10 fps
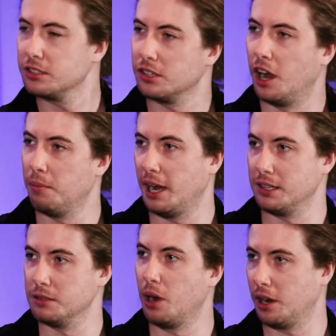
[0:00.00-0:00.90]
Stomp
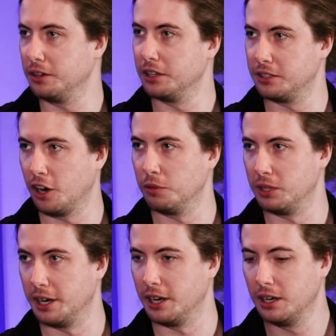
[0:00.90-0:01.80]
as a modern guitar
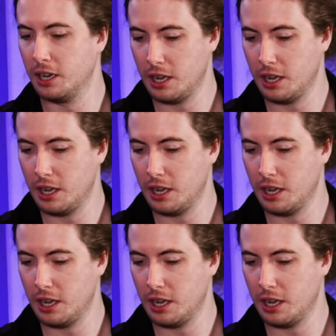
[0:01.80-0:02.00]
player